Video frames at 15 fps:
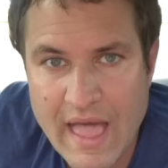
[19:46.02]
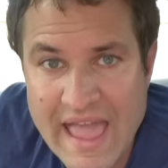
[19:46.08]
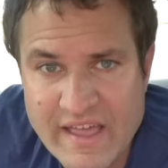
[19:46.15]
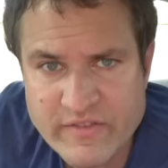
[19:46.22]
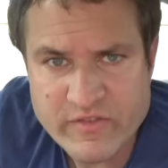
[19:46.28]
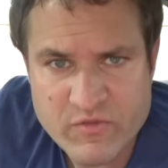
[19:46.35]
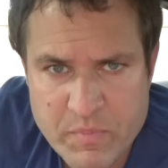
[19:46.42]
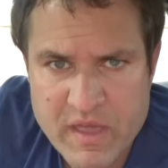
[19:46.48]

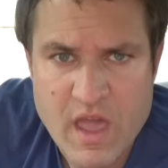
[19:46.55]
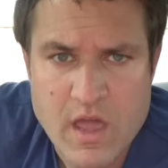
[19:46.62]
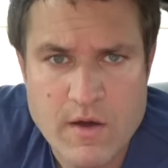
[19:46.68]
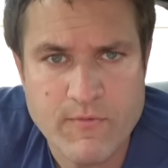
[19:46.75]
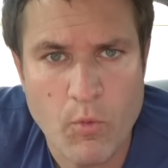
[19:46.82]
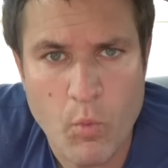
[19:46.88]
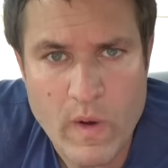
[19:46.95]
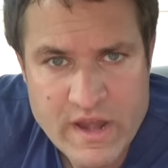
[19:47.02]
And speaking
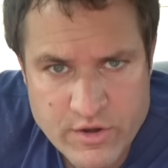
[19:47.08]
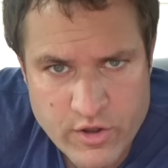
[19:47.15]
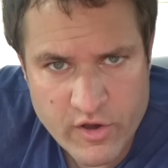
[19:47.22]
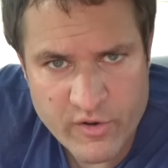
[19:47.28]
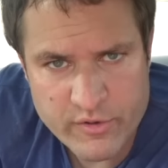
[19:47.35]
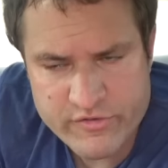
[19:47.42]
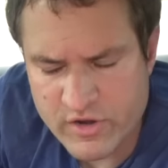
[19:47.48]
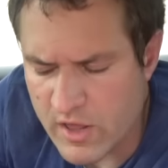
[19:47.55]
of
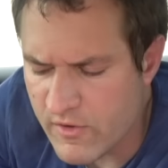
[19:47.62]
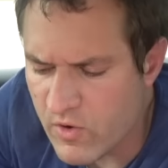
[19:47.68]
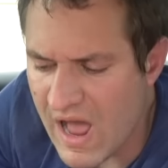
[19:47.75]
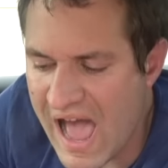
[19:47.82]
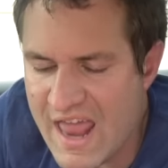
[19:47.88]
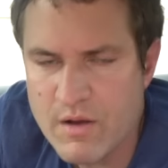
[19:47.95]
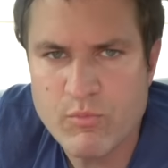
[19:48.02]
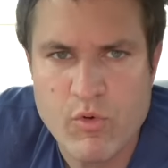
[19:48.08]
windows, another
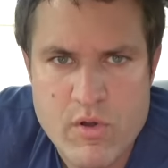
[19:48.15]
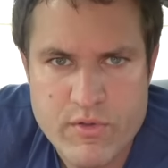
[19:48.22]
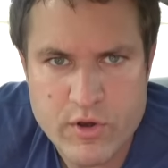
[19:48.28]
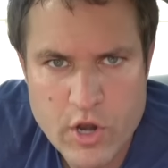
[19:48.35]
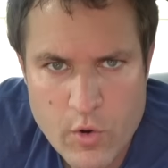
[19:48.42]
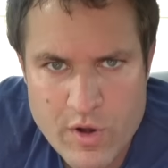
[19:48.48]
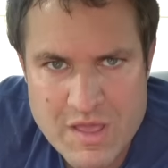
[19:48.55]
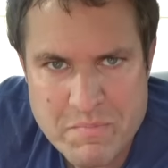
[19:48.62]
item worth
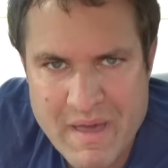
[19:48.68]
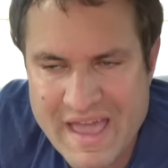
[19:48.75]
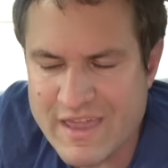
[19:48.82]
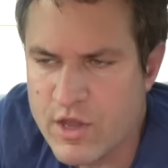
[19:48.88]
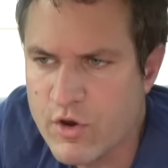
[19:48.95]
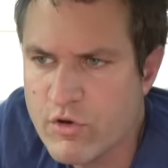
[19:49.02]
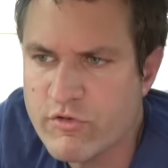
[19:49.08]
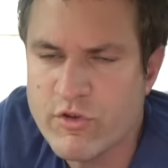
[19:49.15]
noting back
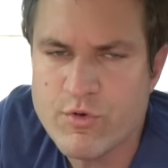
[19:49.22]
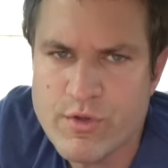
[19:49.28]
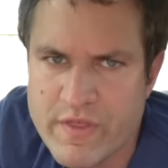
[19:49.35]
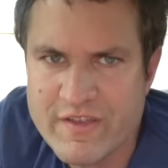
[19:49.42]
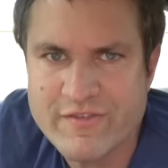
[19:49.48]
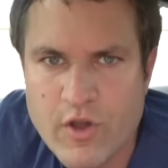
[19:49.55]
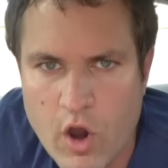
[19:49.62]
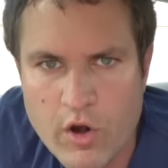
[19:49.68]
here, due to
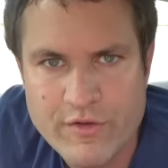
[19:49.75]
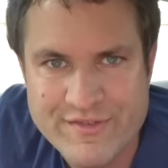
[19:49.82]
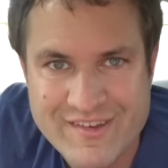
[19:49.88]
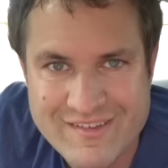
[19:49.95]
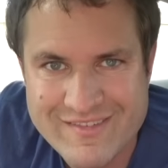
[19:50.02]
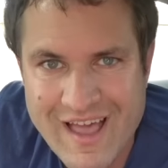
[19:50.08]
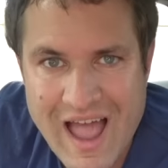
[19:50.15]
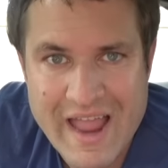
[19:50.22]
this car's
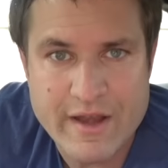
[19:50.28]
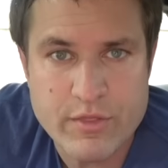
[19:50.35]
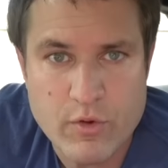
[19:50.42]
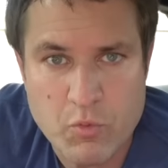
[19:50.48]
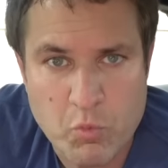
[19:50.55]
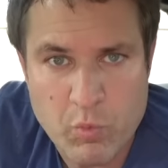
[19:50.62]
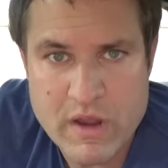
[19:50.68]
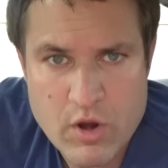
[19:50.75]
design, the
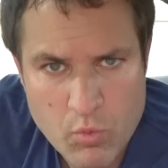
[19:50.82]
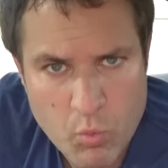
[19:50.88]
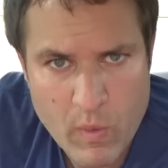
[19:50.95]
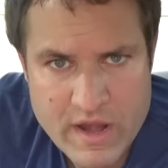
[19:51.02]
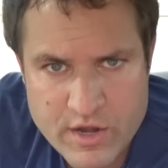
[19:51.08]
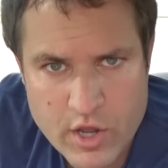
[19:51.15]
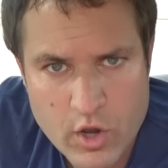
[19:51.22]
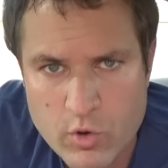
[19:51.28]
rear
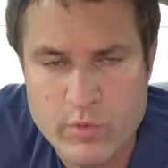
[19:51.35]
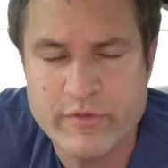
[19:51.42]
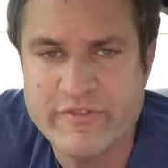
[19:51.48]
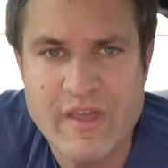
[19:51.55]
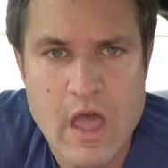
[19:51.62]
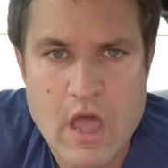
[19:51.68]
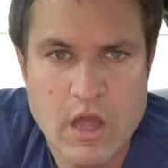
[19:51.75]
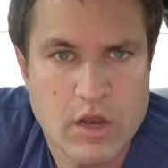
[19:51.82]
windows
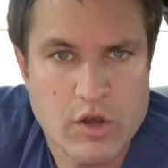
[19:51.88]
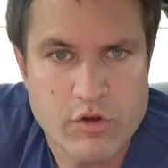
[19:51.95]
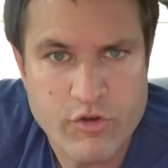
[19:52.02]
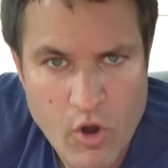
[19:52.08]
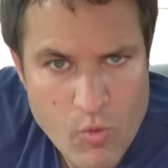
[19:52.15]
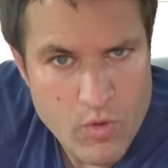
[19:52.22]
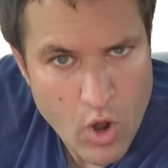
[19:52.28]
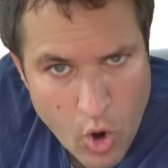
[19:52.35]

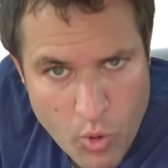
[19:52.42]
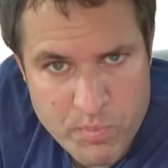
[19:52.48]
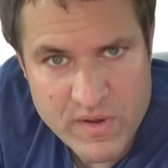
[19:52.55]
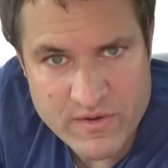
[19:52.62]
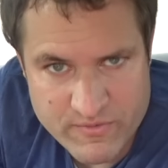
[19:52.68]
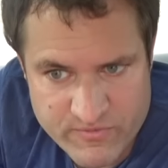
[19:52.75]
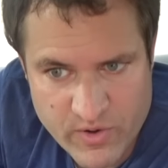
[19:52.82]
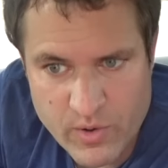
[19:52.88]
don't
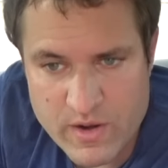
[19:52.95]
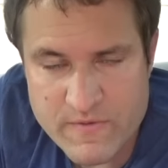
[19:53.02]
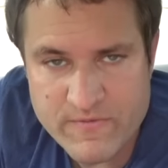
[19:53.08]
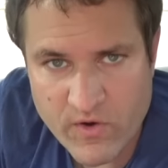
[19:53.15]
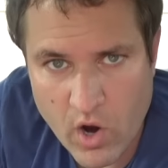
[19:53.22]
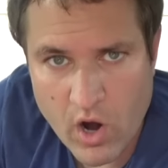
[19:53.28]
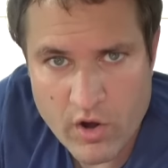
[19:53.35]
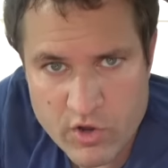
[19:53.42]
open very
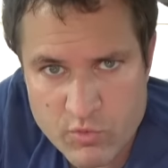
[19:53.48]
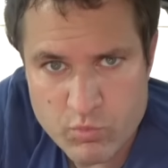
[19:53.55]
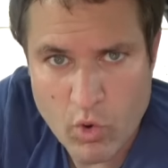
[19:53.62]
far. You